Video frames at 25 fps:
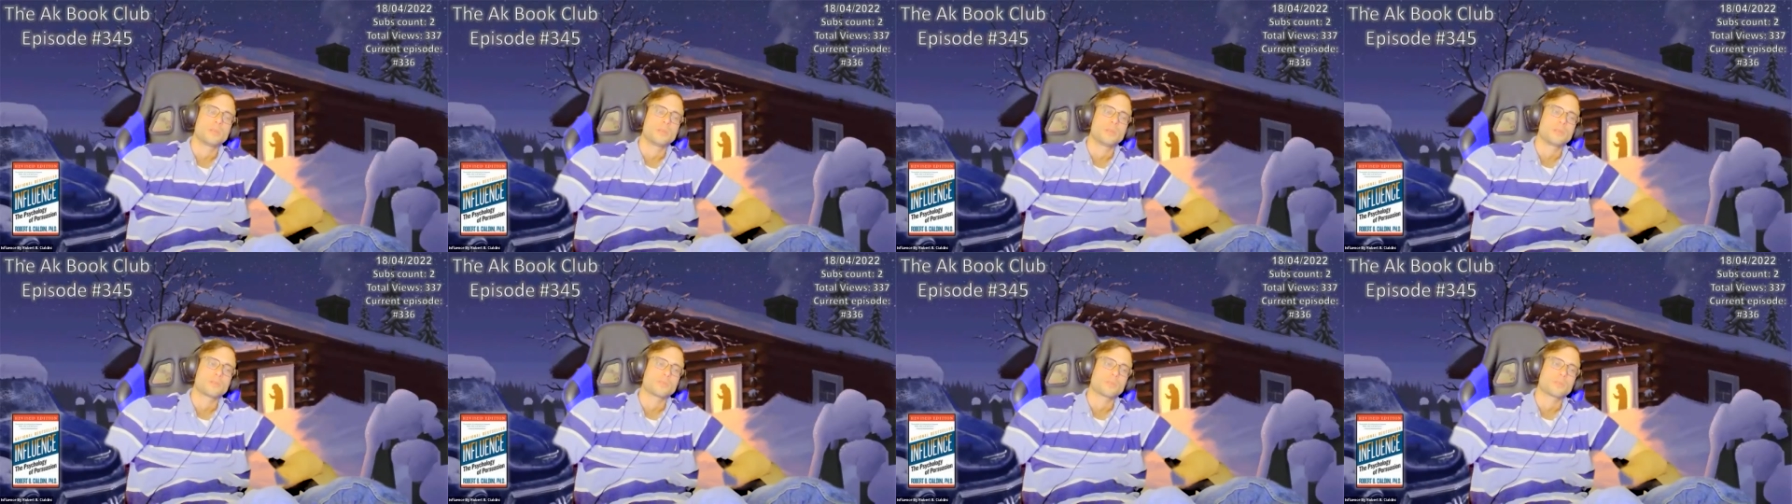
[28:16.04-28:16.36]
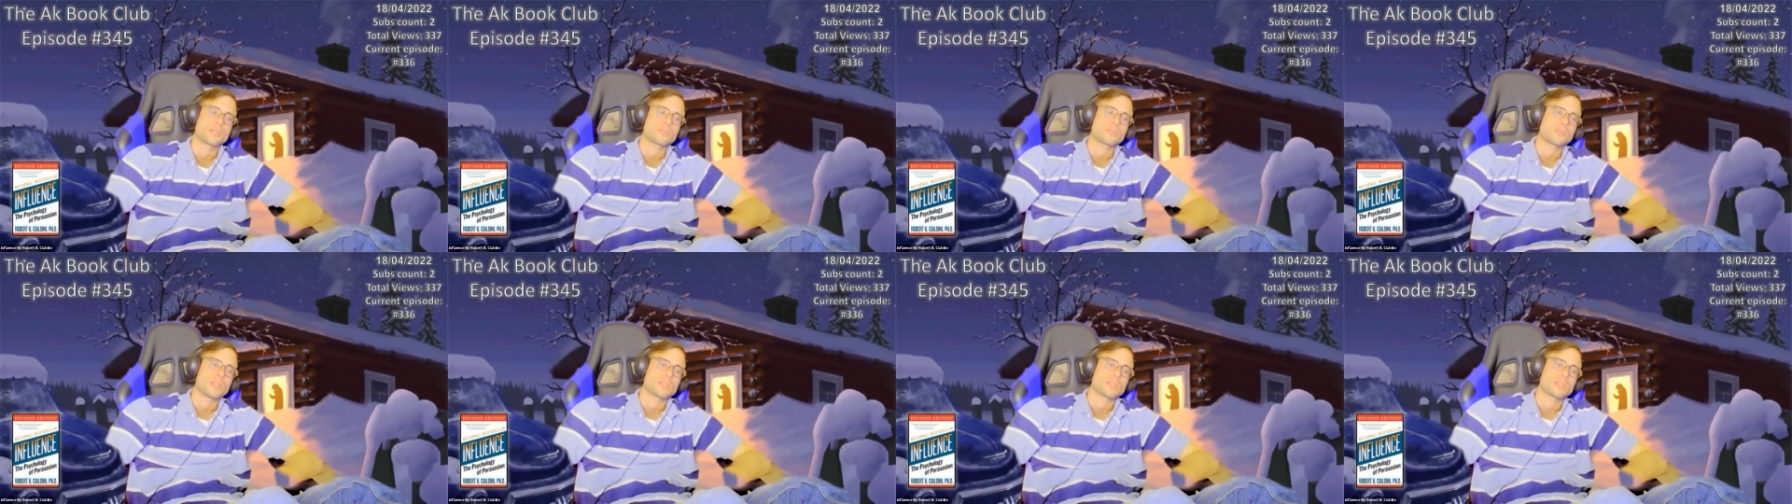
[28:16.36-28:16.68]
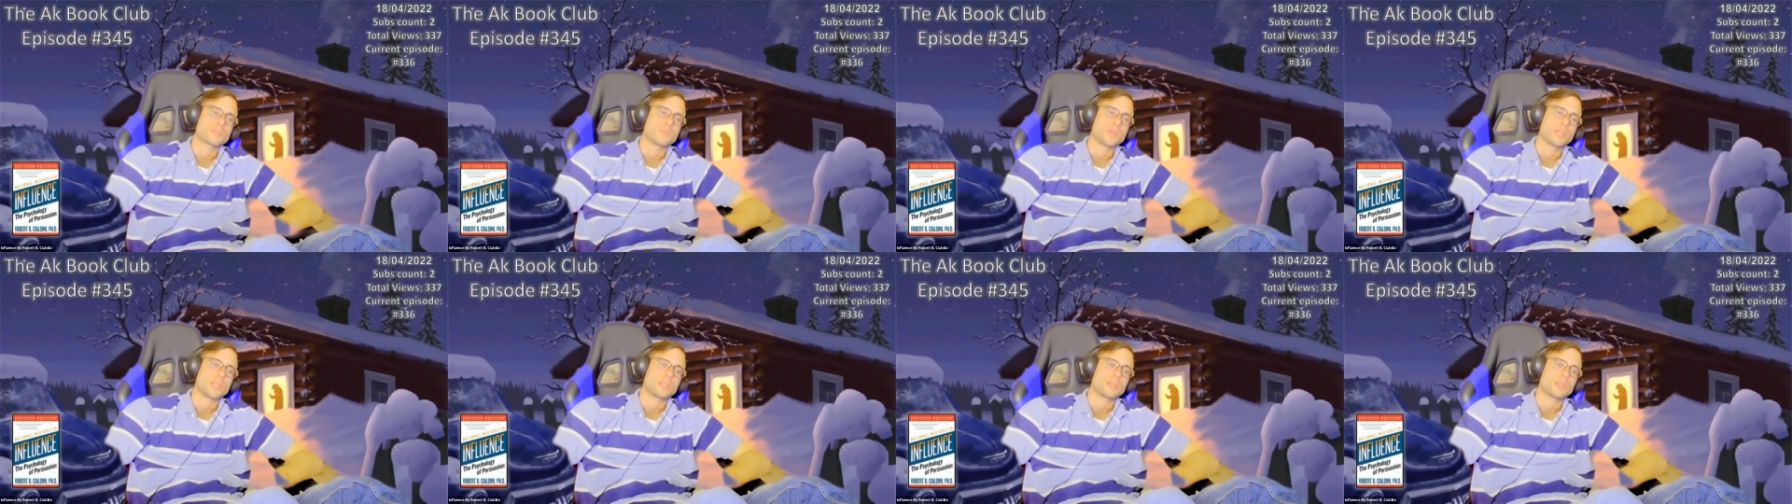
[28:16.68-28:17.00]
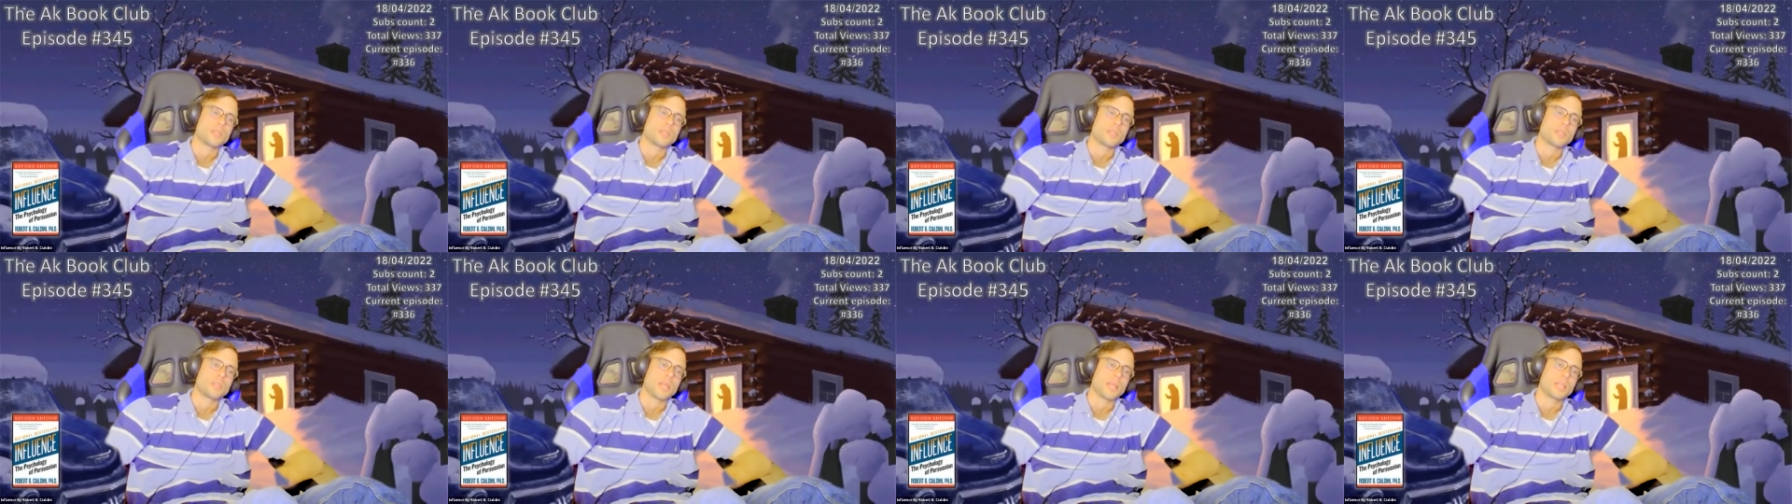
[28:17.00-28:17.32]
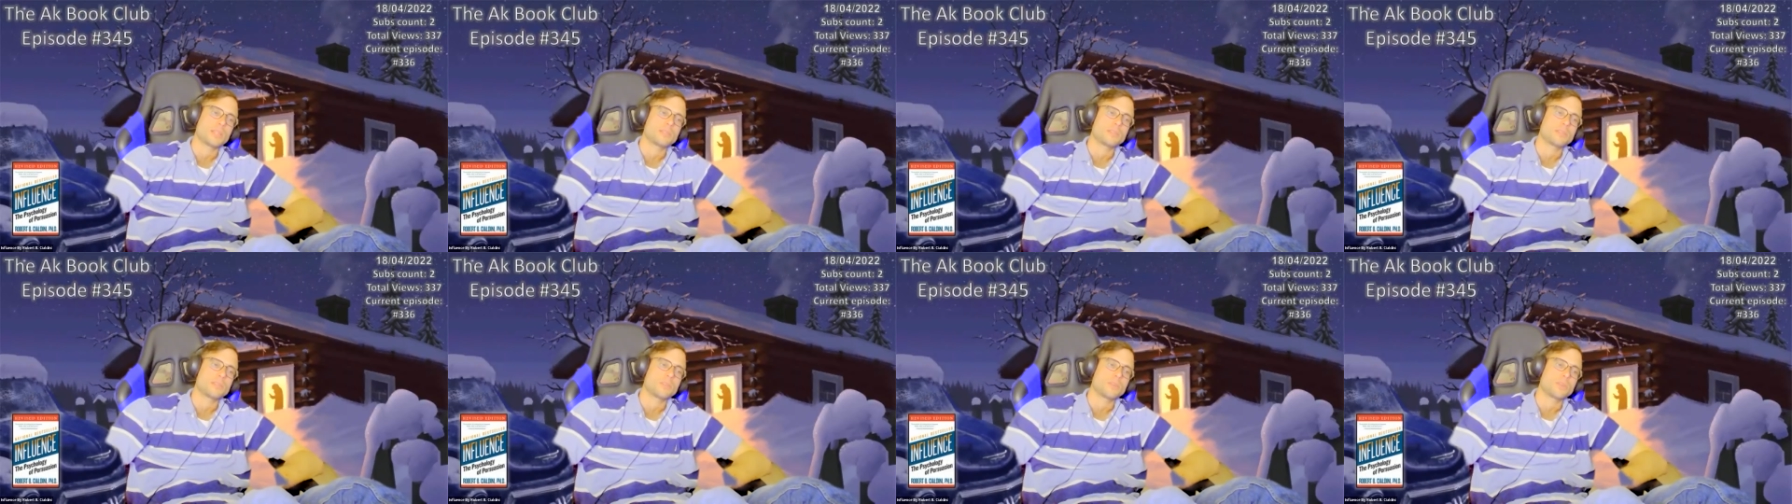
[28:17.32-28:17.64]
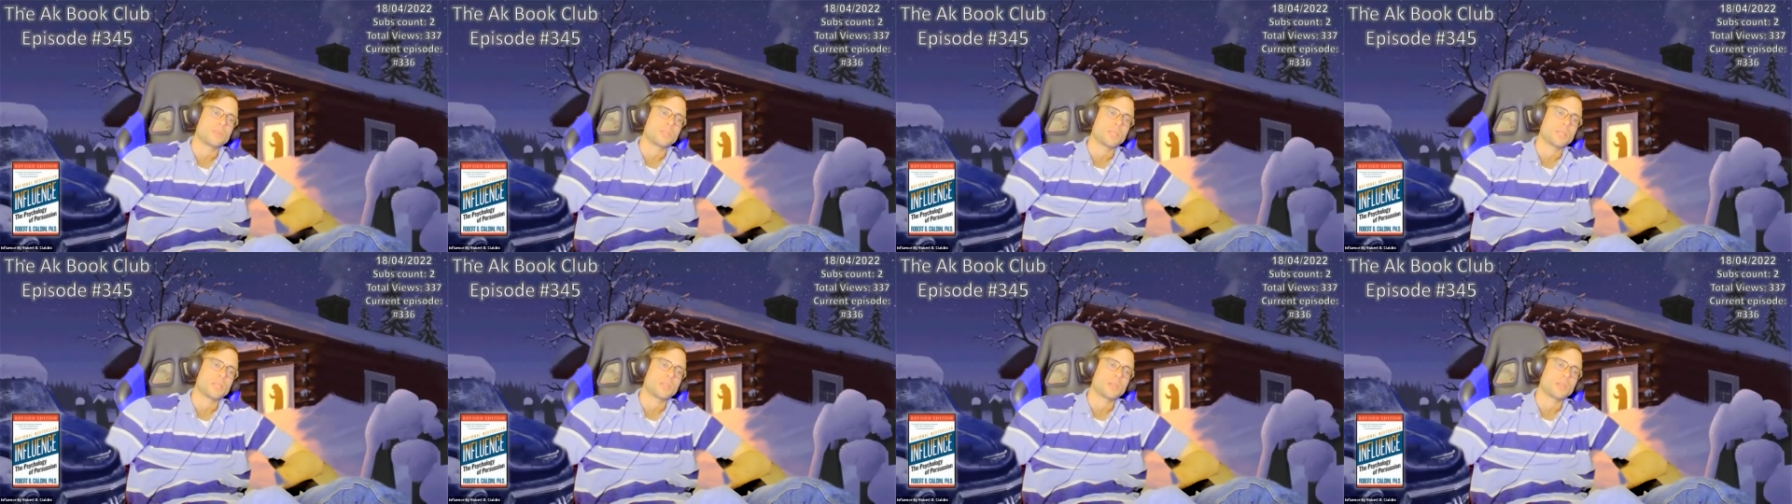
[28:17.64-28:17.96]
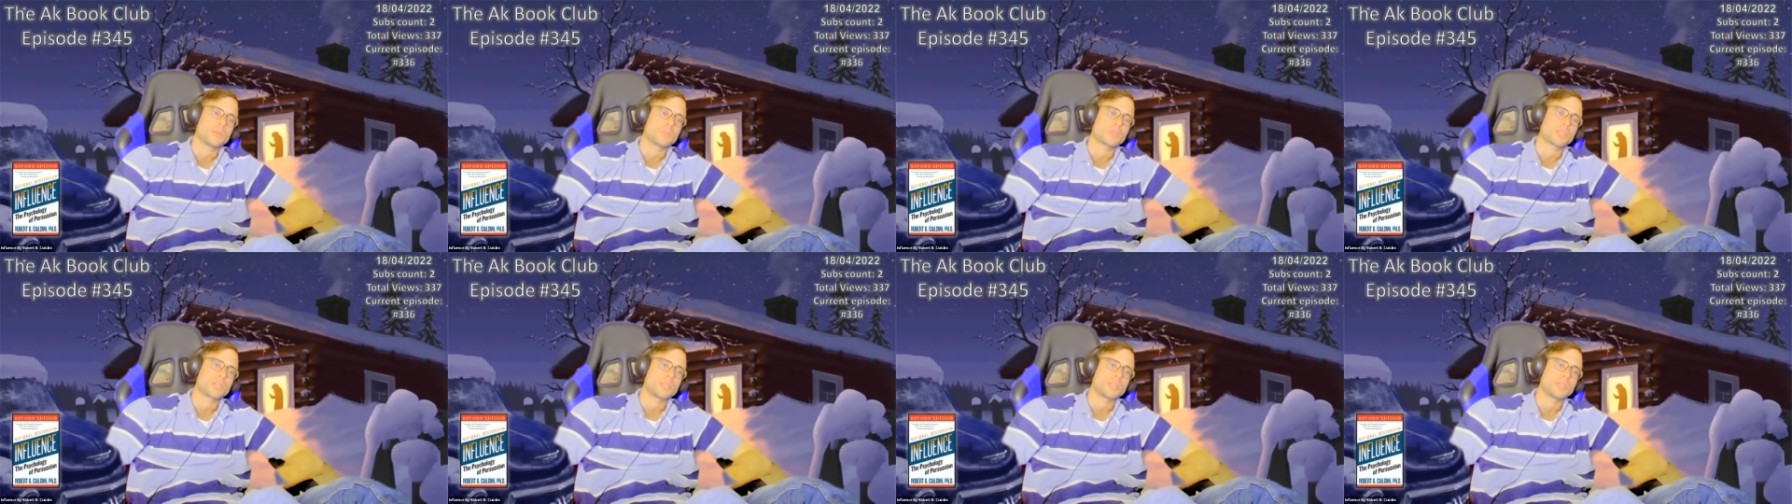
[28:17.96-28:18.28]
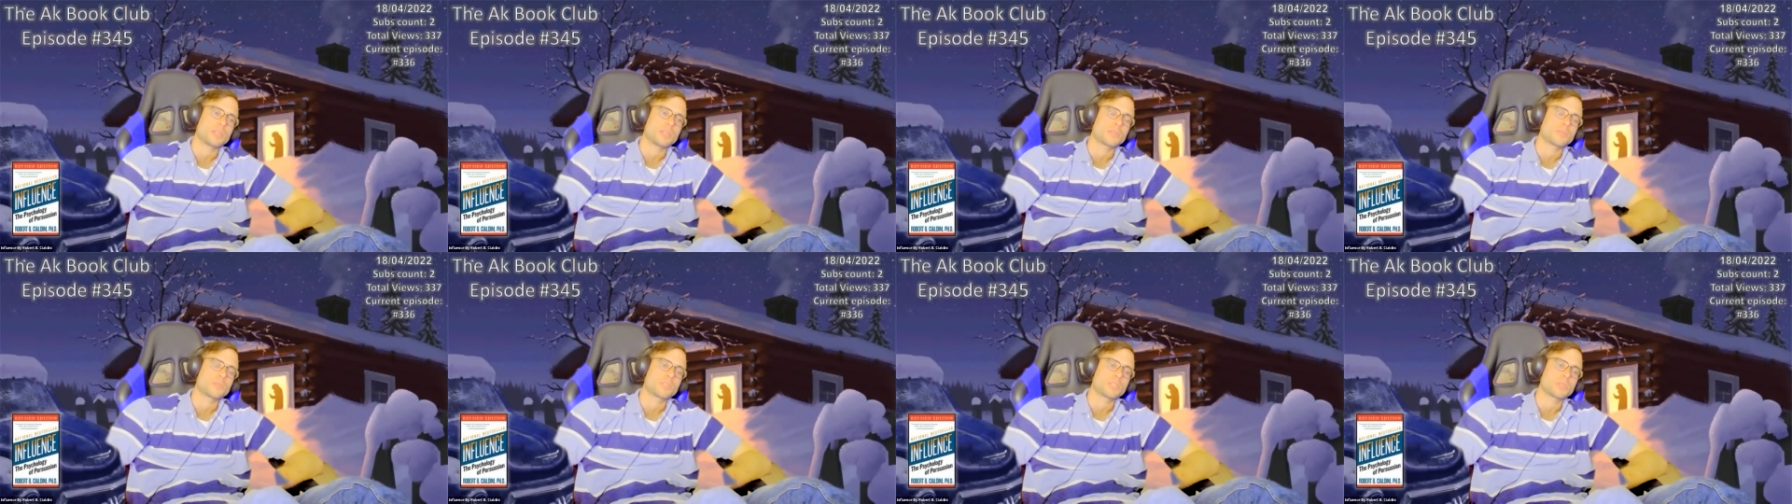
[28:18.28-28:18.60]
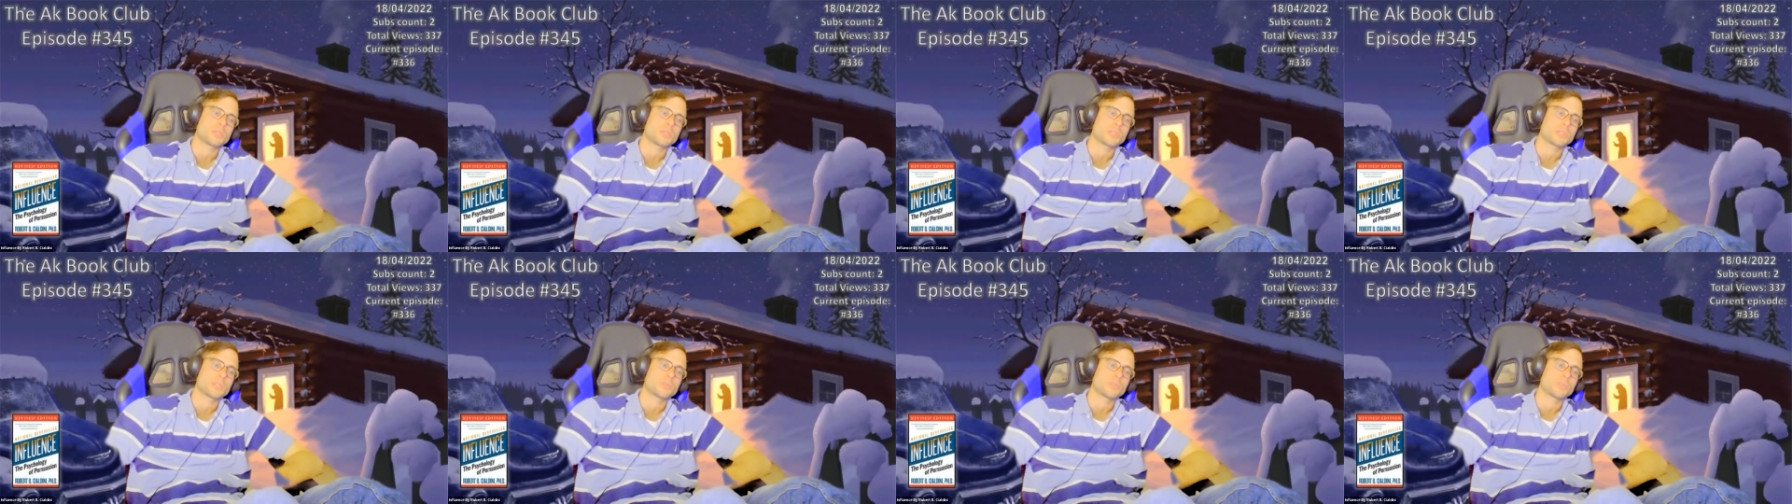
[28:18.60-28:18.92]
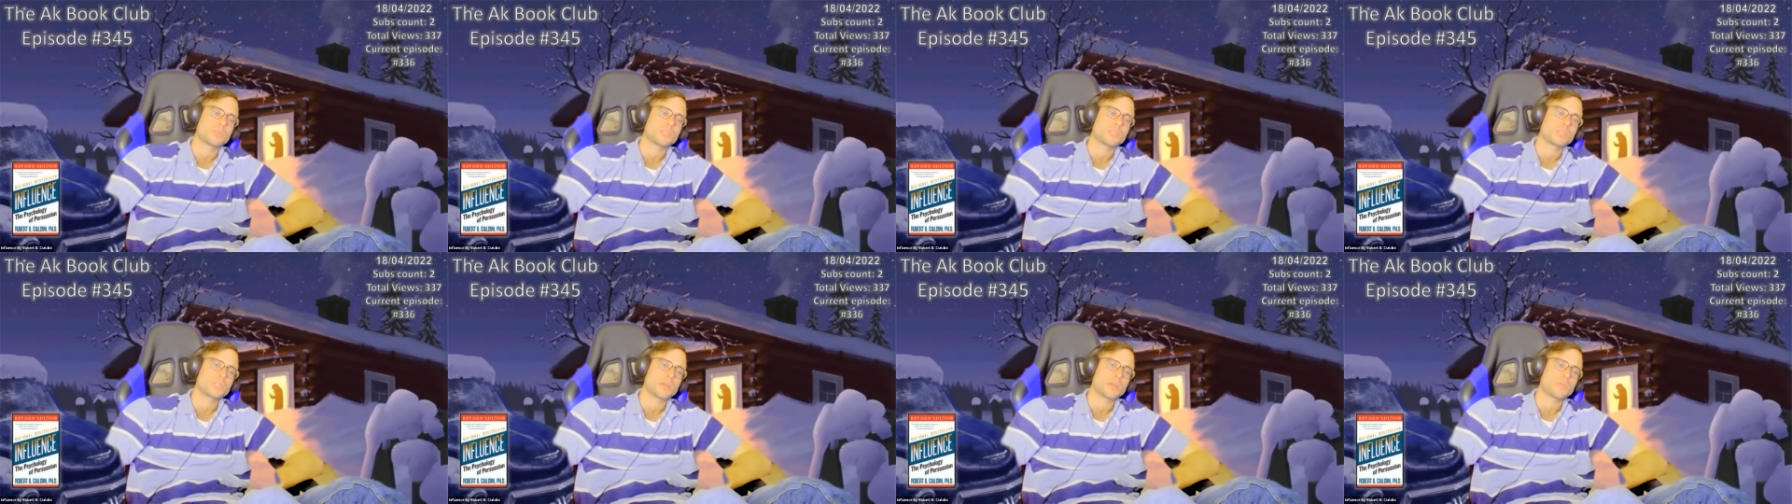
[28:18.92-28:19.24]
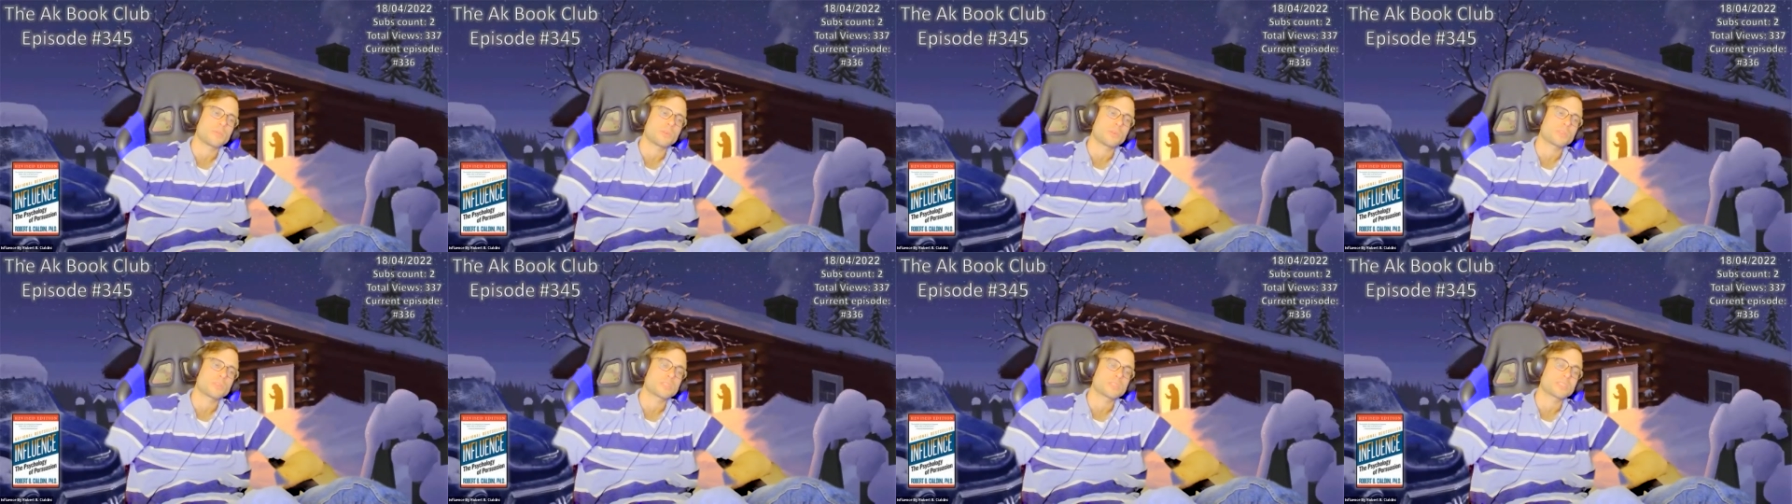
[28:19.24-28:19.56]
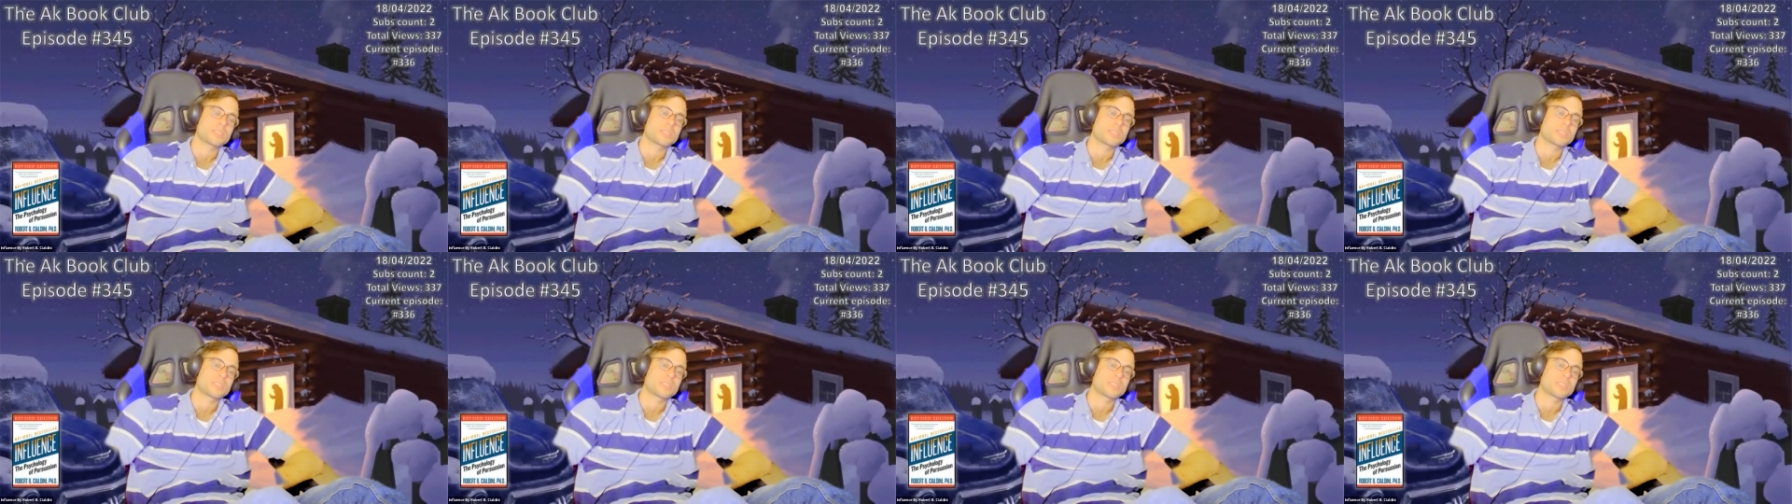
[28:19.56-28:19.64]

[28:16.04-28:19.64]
So guys, today it's Monday, 18 April 2022, and the time now it's